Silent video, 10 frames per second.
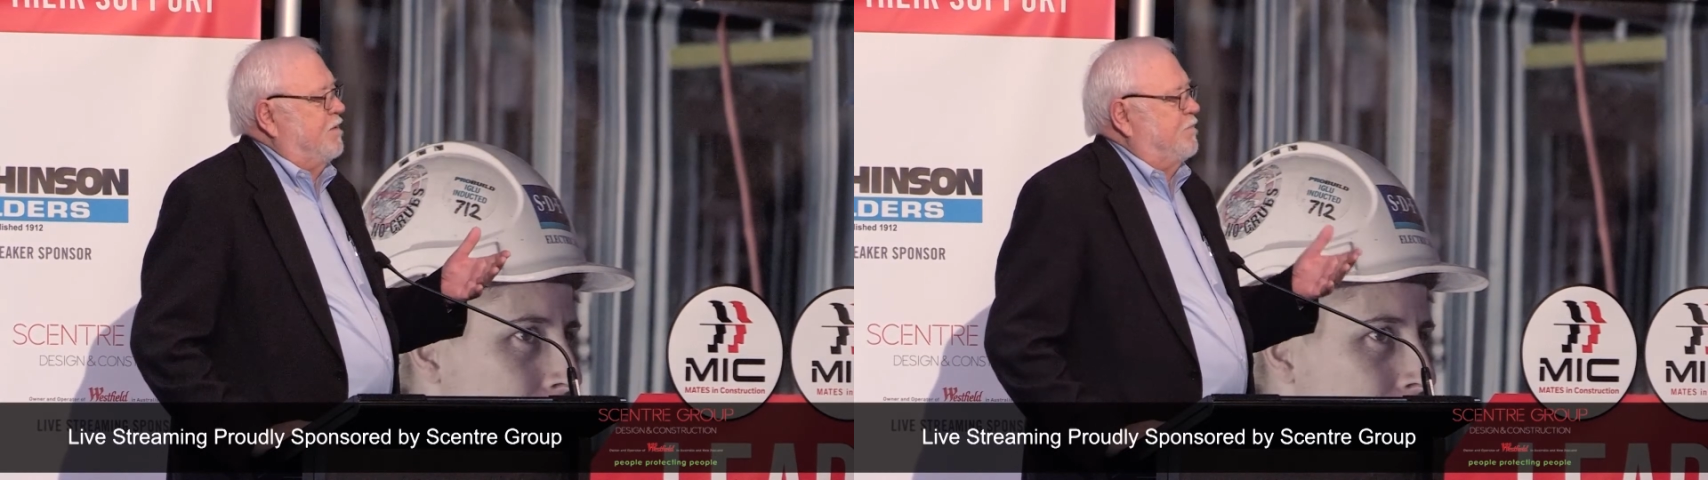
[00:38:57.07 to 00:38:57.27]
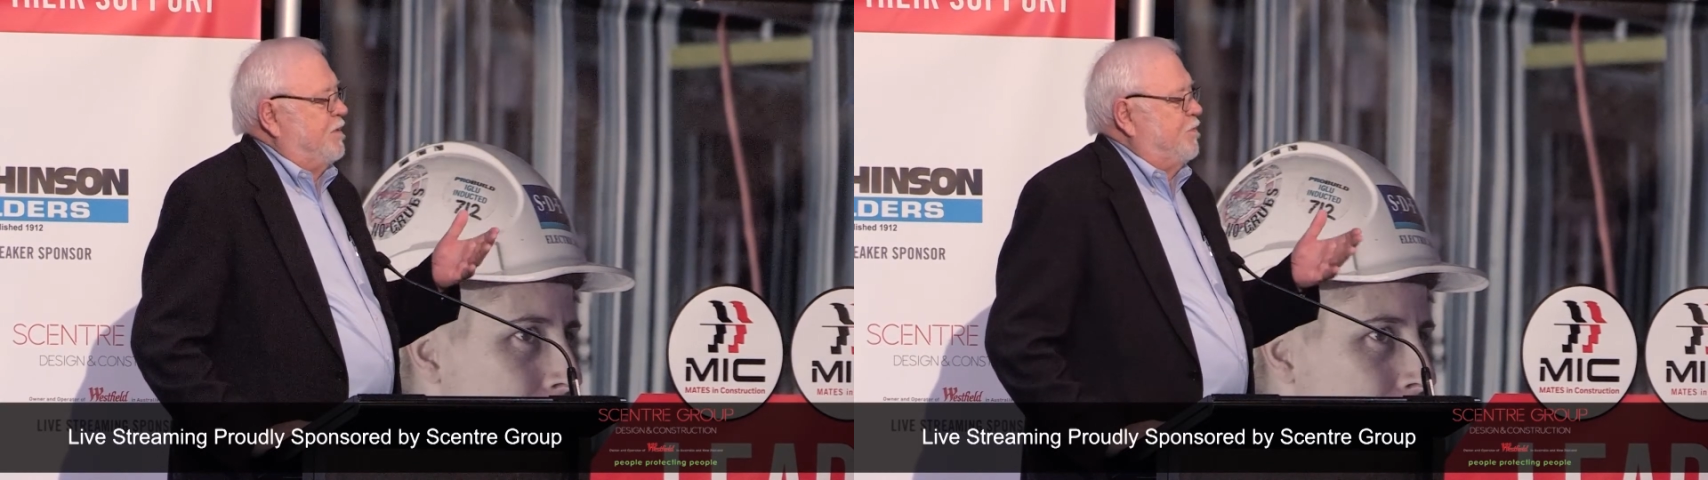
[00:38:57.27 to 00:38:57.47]

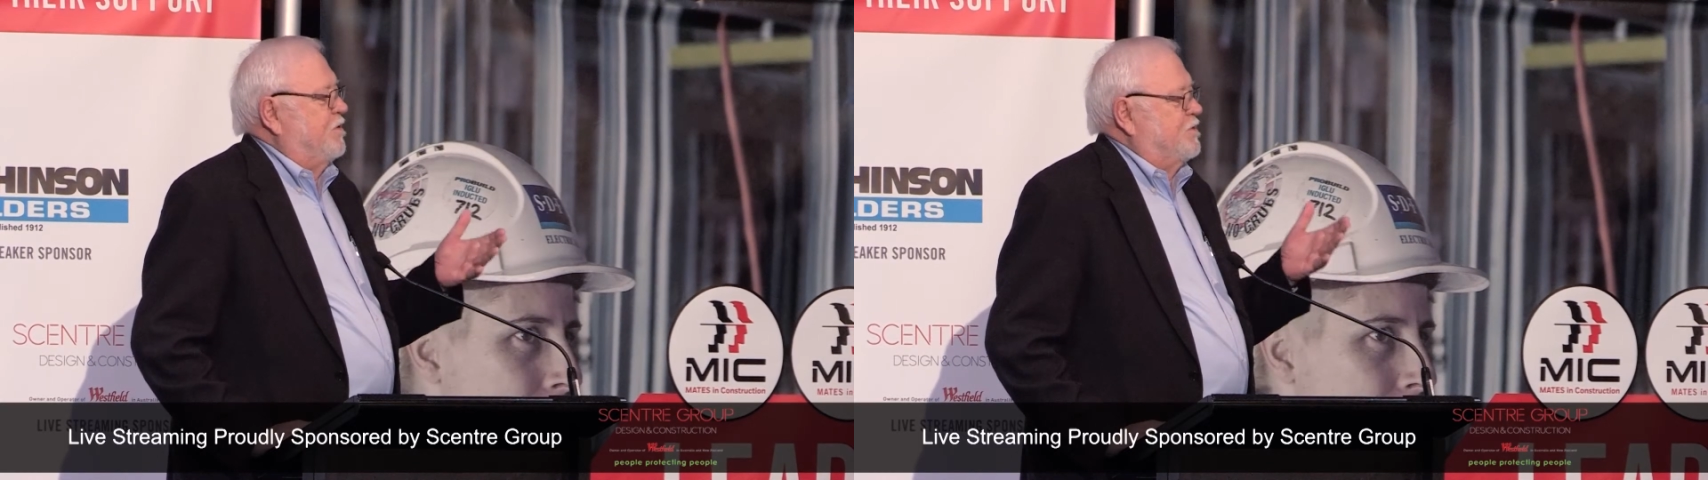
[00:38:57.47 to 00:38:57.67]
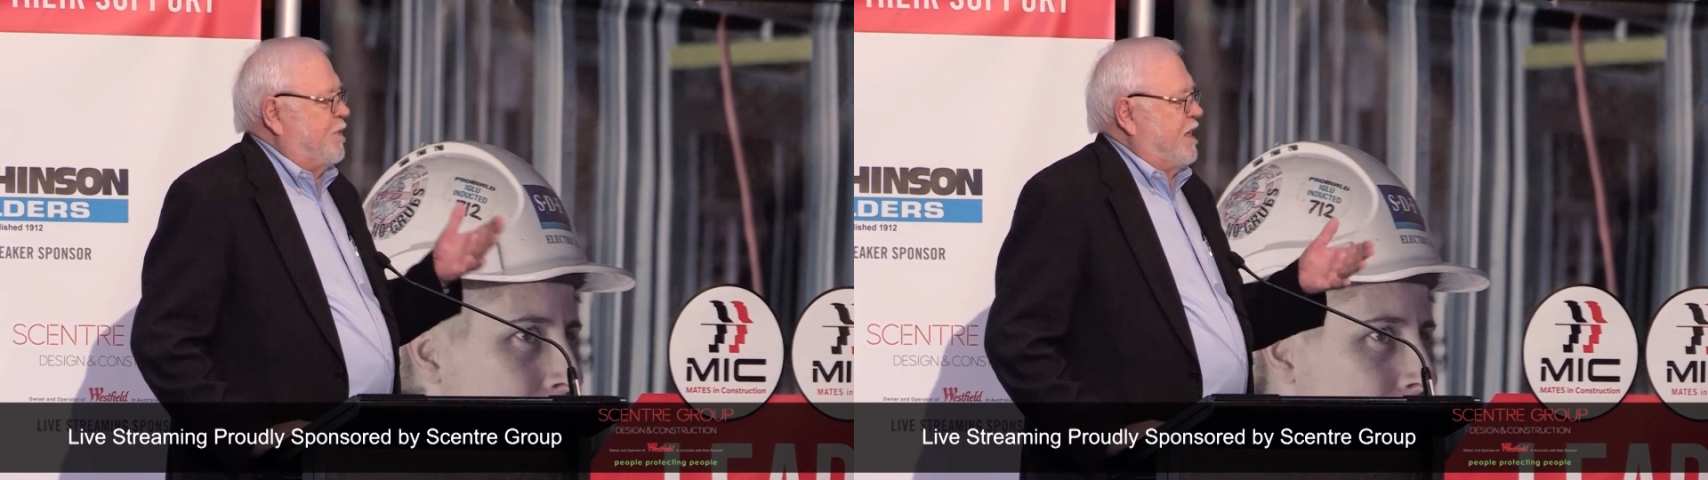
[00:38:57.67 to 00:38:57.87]
people
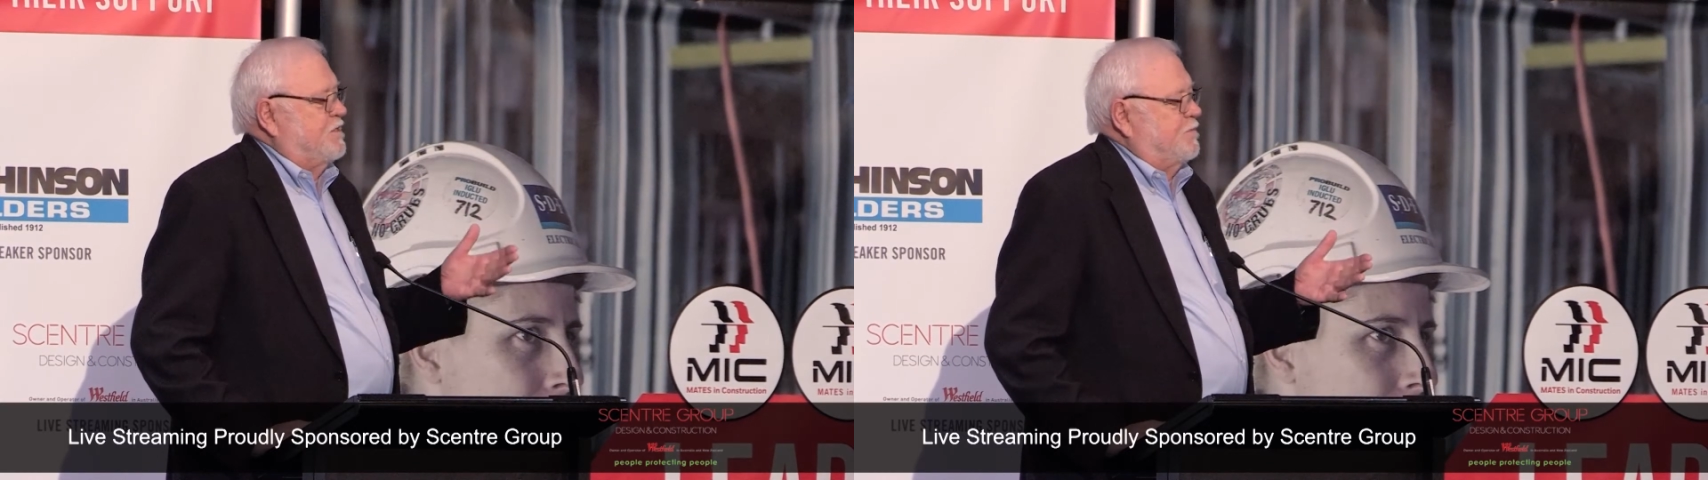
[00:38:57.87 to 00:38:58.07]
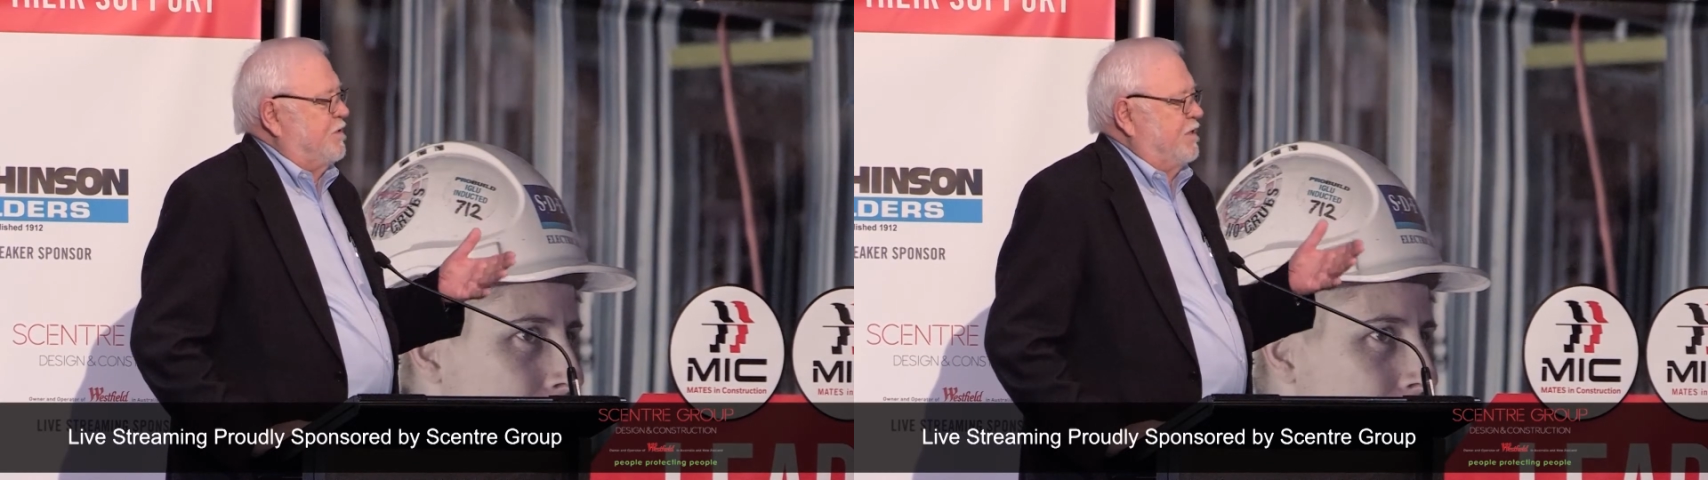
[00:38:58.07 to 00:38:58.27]
as
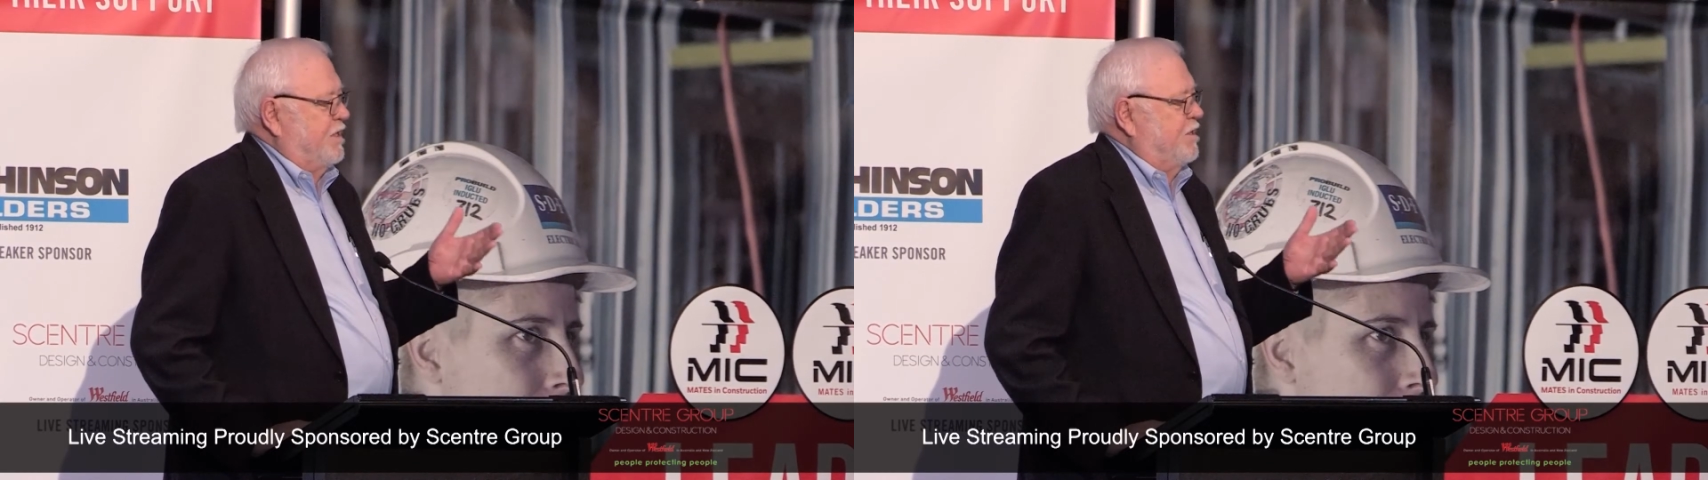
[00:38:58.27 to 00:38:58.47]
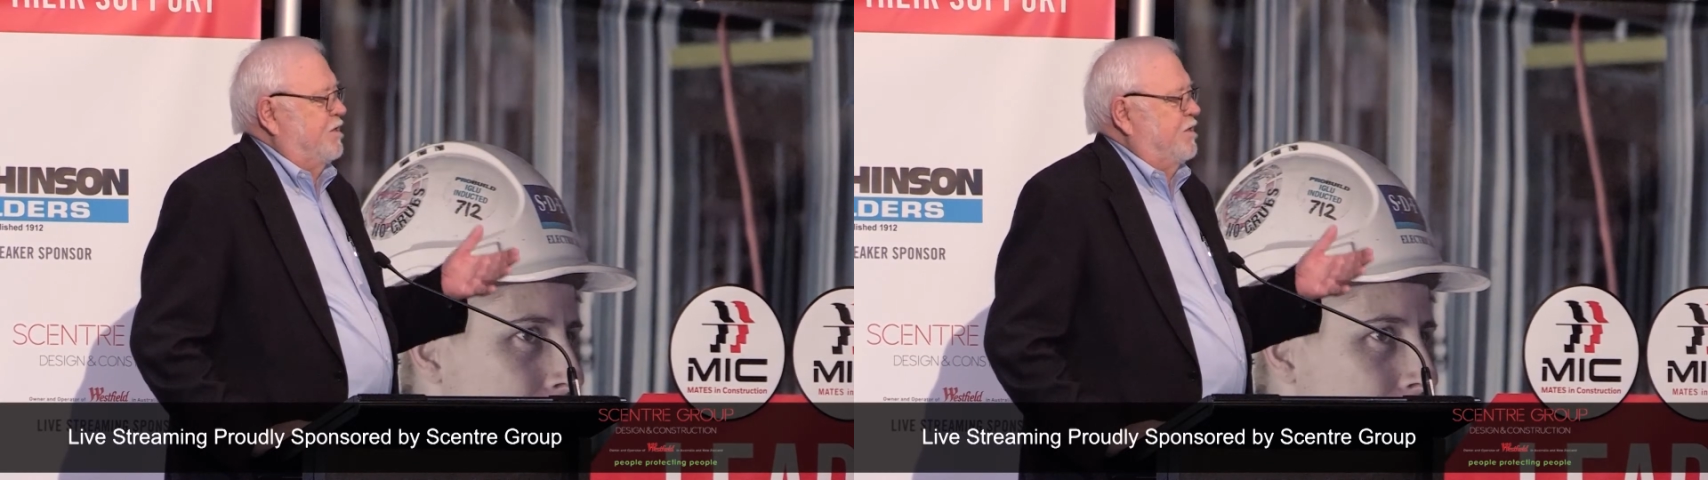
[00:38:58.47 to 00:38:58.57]
possible in the